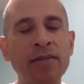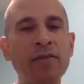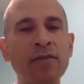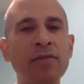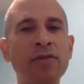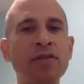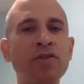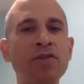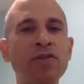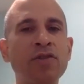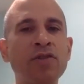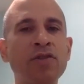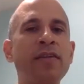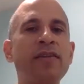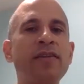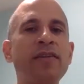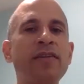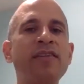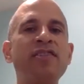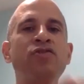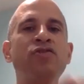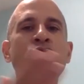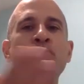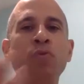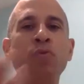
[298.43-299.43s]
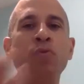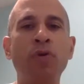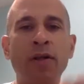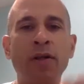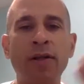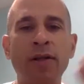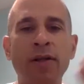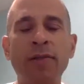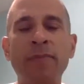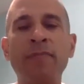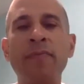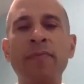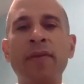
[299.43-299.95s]
So there's really this
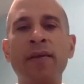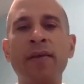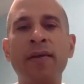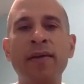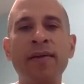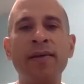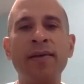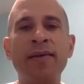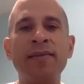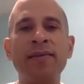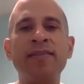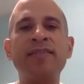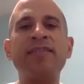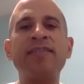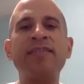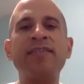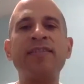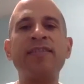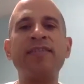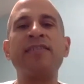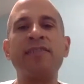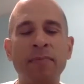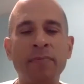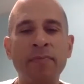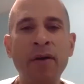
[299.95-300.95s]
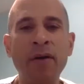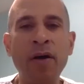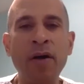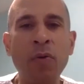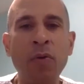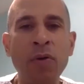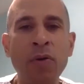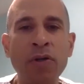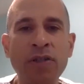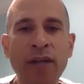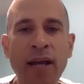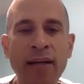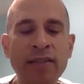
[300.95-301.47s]
dual system,
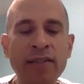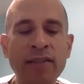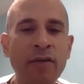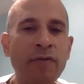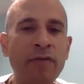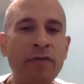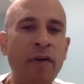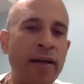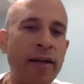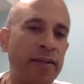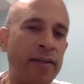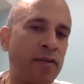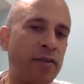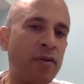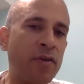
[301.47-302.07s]
which I actually find